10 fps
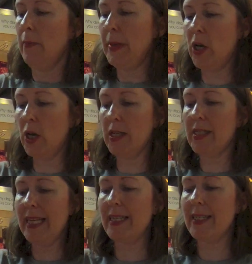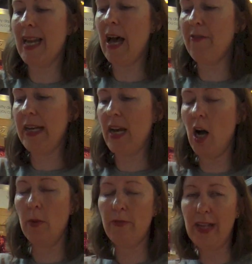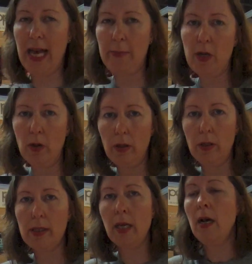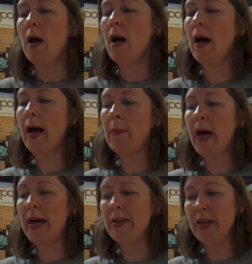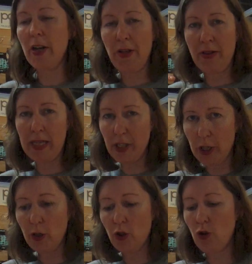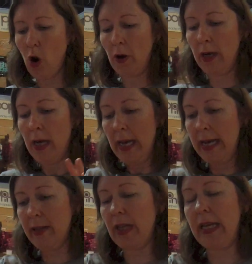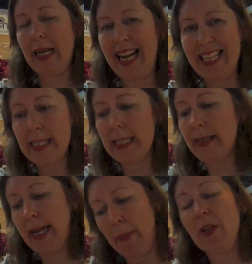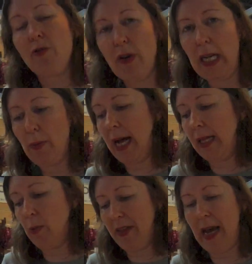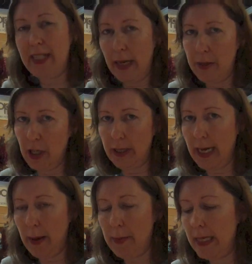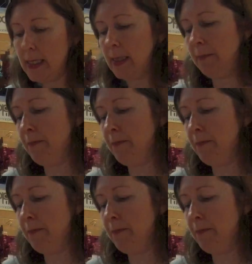because it doesn't have any harmful chemicals and nothing that's too strong. It cleanses the nappies really well without damaging the nappies.